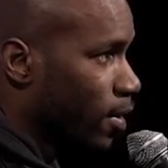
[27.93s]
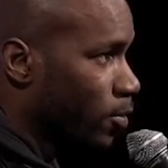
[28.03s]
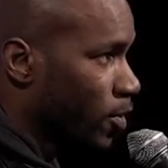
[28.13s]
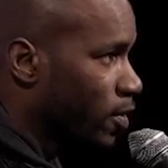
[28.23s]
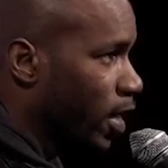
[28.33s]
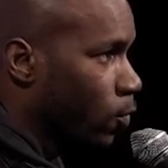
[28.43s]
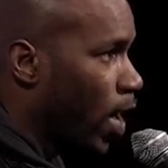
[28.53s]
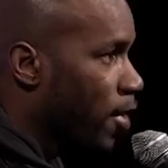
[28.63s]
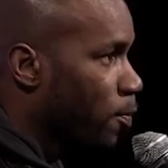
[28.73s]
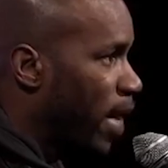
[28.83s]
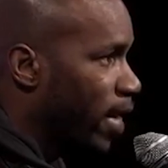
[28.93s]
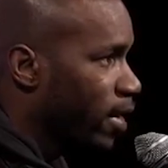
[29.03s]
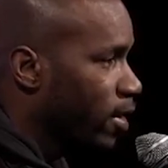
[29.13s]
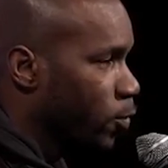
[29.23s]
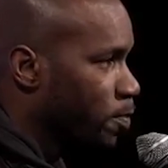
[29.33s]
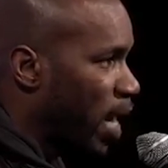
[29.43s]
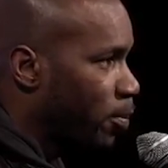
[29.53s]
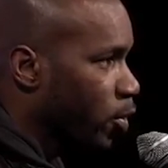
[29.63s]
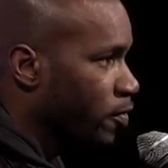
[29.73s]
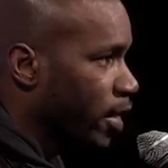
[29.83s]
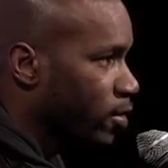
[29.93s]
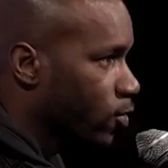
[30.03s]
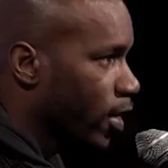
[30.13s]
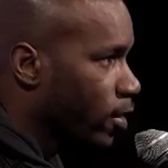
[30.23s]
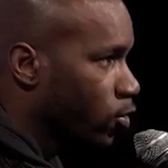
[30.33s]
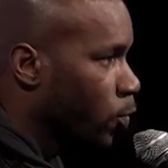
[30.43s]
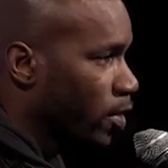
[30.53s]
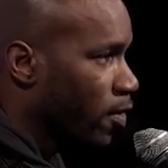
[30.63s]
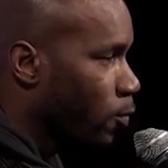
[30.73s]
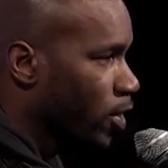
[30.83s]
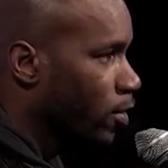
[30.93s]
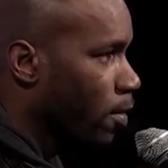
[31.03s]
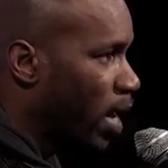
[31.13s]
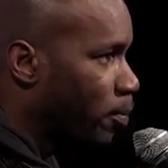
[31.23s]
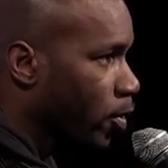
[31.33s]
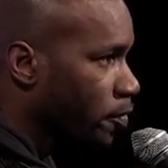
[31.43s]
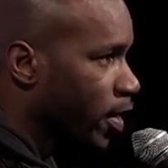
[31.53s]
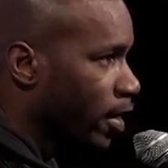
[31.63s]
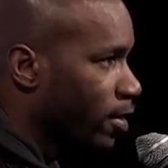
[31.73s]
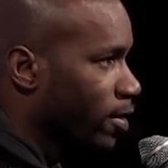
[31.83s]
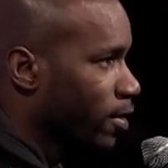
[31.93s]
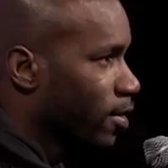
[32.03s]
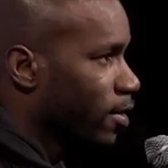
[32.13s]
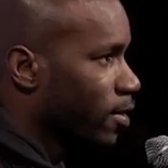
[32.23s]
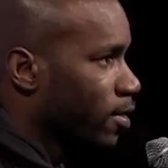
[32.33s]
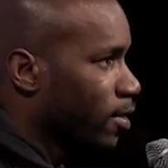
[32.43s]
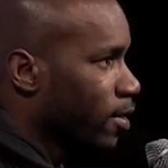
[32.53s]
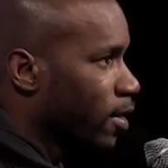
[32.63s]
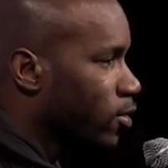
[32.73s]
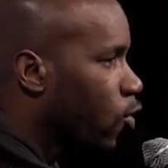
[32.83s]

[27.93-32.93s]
I'm just saying, why are you mad? It was my birthday. I just thought I could do whatever I wanted on my birthday. It's